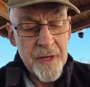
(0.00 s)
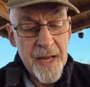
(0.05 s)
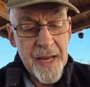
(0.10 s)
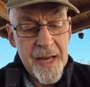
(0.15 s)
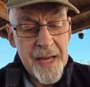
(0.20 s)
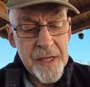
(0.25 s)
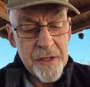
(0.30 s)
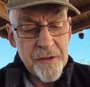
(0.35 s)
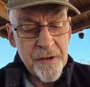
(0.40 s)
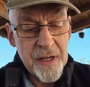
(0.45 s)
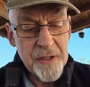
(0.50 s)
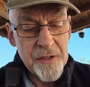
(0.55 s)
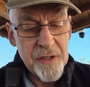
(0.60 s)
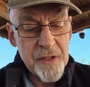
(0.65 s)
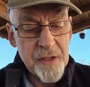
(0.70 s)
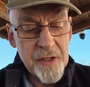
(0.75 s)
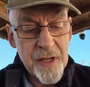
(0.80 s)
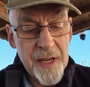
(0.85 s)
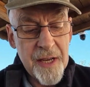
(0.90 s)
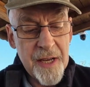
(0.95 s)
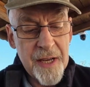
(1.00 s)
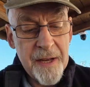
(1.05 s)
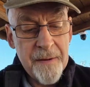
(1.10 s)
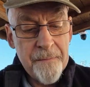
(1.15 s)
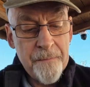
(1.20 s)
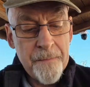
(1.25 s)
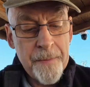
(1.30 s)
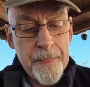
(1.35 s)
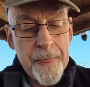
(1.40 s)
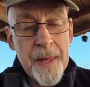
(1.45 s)
hairdressers there,
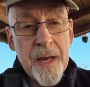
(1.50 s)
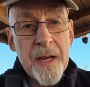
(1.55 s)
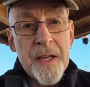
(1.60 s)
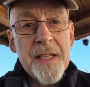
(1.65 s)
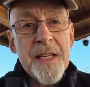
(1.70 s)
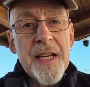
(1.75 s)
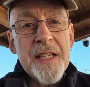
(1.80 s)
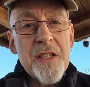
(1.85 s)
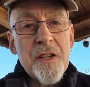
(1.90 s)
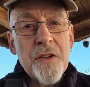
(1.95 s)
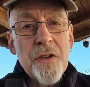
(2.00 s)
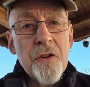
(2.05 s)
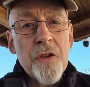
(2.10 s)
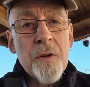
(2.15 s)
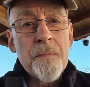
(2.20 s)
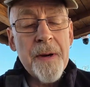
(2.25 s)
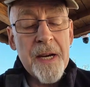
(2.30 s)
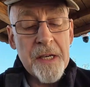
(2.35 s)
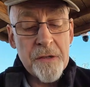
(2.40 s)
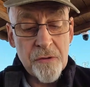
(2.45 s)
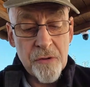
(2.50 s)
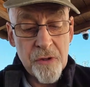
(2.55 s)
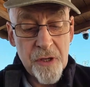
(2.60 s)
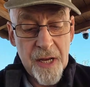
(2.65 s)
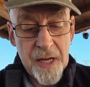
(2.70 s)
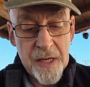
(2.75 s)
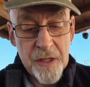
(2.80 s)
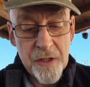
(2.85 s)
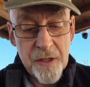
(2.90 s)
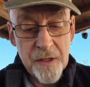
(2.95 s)
yet another petrol
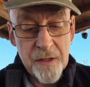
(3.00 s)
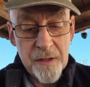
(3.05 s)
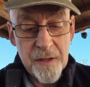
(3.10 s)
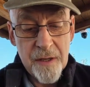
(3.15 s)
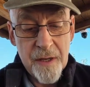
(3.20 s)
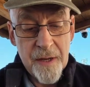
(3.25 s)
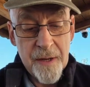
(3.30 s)
station.